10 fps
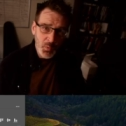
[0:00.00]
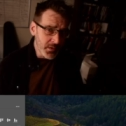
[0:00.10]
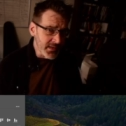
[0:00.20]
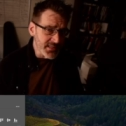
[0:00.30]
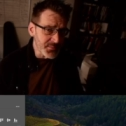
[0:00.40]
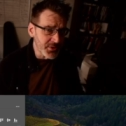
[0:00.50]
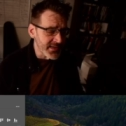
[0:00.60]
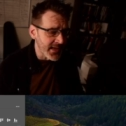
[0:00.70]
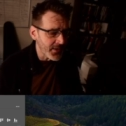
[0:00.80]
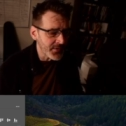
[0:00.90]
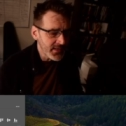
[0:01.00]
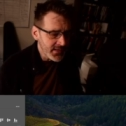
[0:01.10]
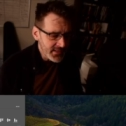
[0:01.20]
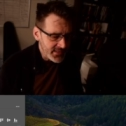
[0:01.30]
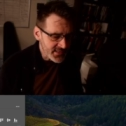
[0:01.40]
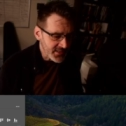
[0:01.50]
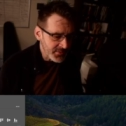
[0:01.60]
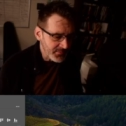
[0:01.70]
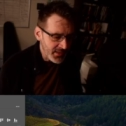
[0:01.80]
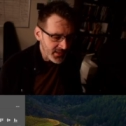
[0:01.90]
when it gets printed out, is going
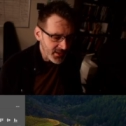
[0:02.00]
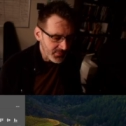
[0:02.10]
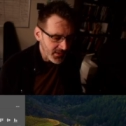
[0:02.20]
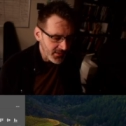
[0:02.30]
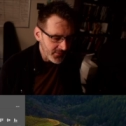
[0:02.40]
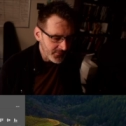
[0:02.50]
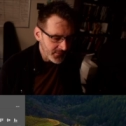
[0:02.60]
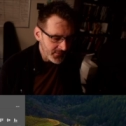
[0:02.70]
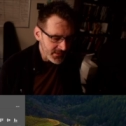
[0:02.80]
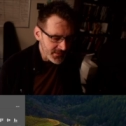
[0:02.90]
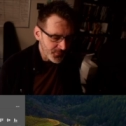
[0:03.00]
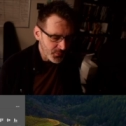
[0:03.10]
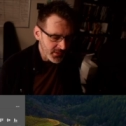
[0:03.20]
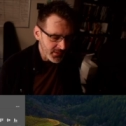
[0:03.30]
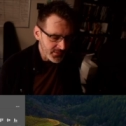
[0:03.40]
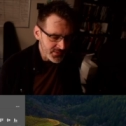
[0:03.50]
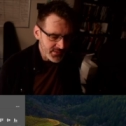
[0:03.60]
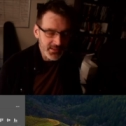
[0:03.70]
to be made up of these four colors.